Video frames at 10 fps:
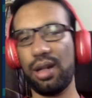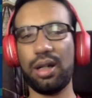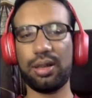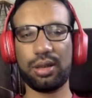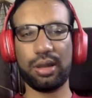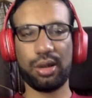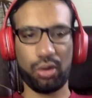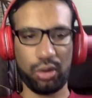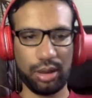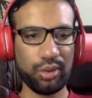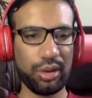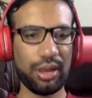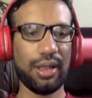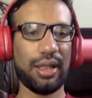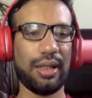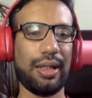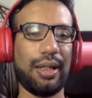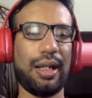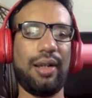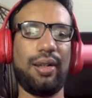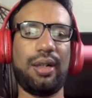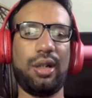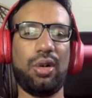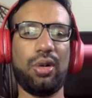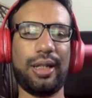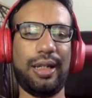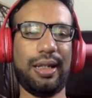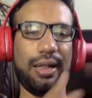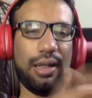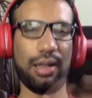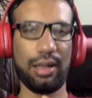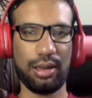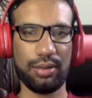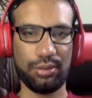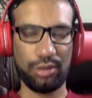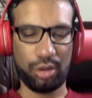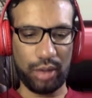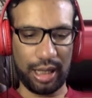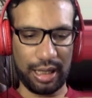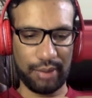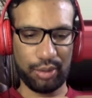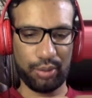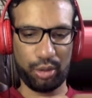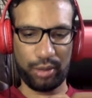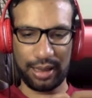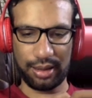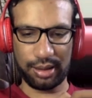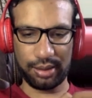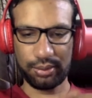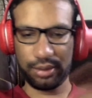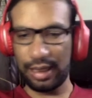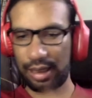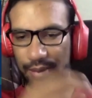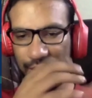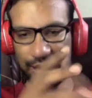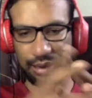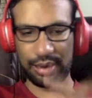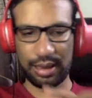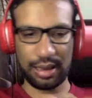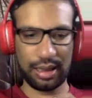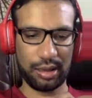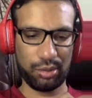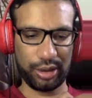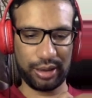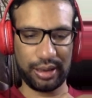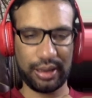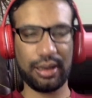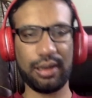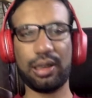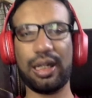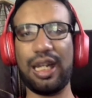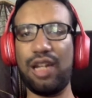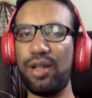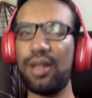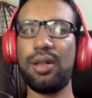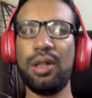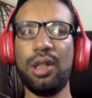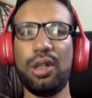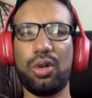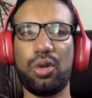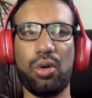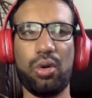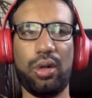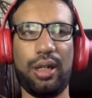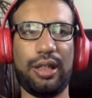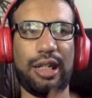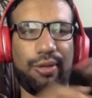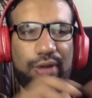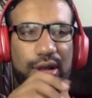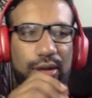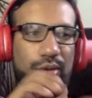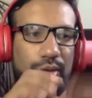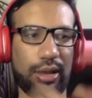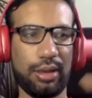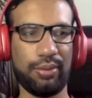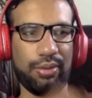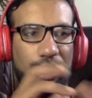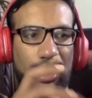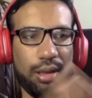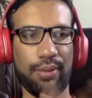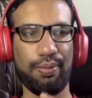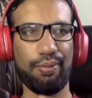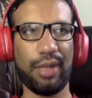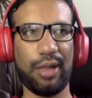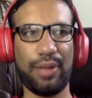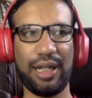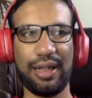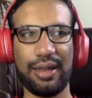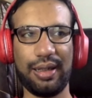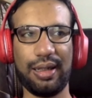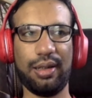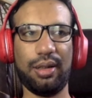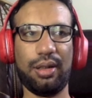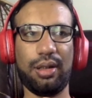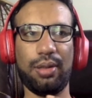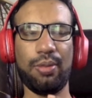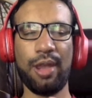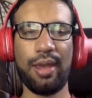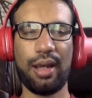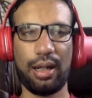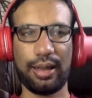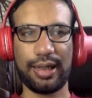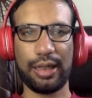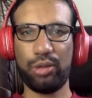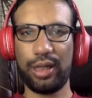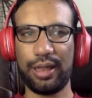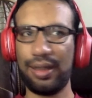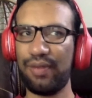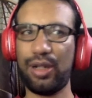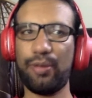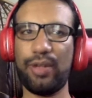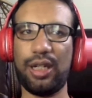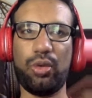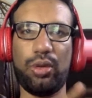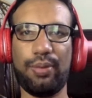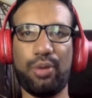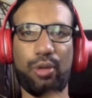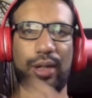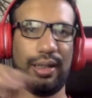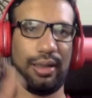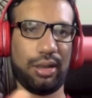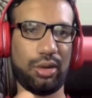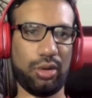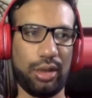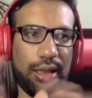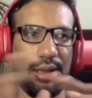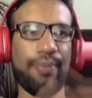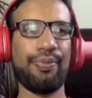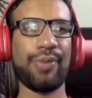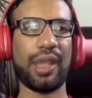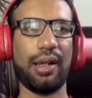not controllable, then I'll say, okay, do I have to provide some dynamic data as we did in Canvas? So in Canvas, we were manipulating and calculating different values and providing it to the